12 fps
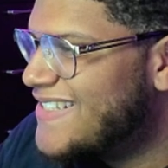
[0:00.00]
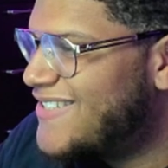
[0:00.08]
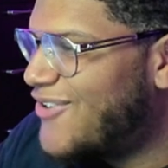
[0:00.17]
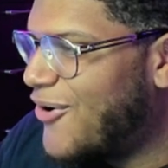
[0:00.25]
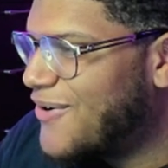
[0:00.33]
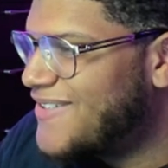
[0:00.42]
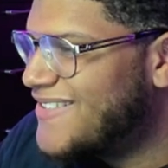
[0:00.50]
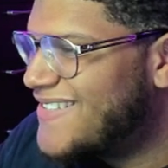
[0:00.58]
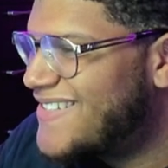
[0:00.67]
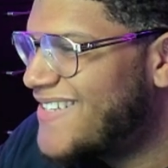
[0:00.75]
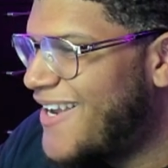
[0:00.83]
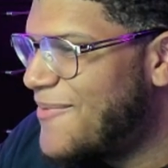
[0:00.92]
dark
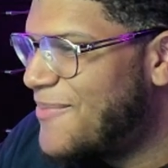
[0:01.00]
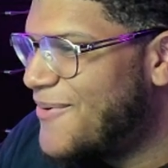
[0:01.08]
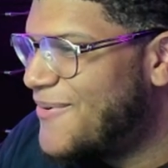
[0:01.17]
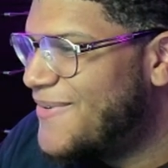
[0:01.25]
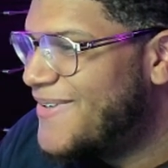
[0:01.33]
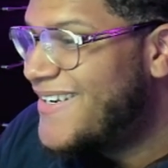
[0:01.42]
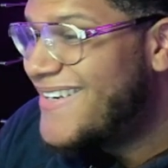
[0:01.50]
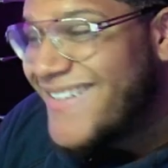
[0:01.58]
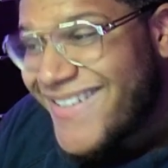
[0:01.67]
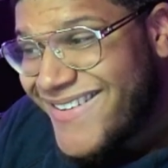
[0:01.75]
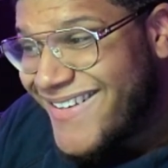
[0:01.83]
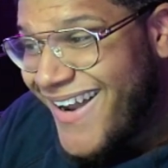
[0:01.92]
disciple.
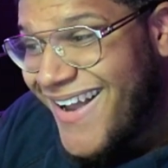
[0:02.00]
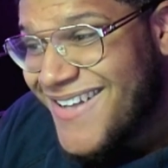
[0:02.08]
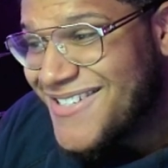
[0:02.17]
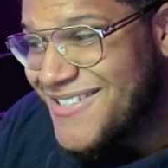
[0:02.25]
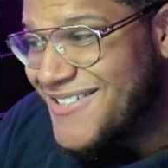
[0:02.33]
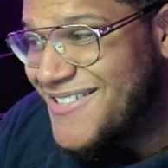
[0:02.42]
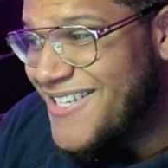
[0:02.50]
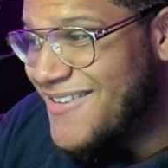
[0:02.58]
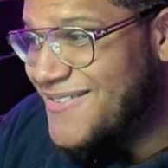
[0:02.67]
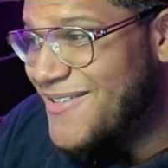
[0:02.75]
God just seems